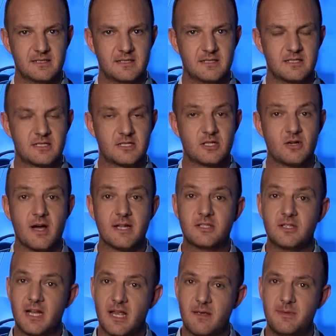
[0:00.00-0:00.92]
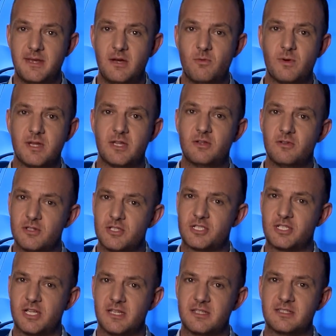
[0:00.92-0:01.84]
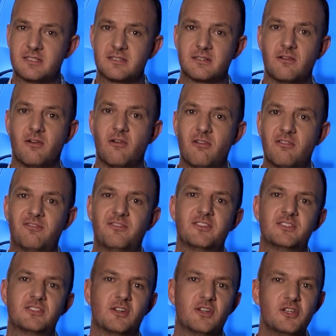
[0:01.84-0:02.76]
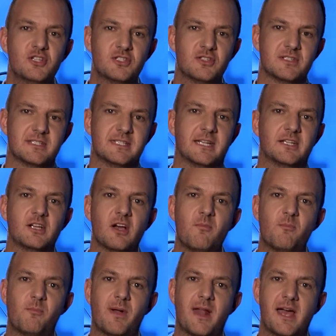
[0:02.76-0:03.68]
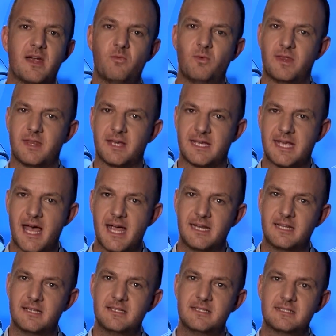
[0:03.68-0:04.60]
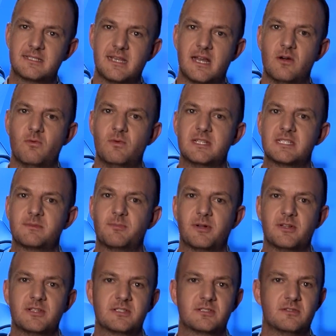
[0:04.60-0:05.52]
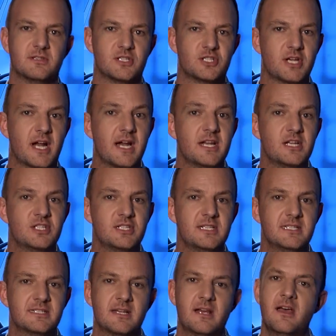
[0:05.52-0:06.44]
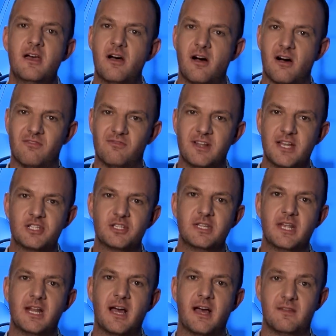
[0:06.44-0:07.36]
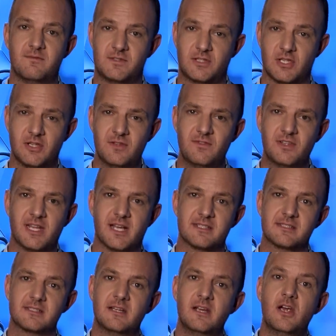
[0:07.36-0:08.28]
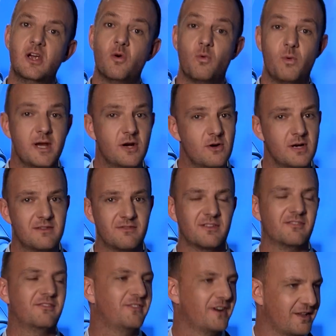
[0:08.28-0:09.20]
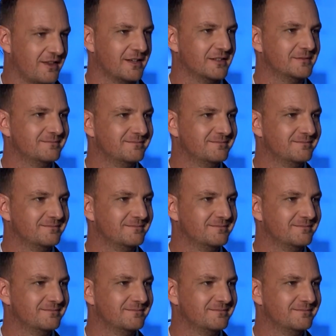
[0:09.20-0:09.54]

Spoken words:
So at Delabie, we don't just offer solutions that comply with the guidance and response to the challenges of Legionella and Pseudomonas. We go even further.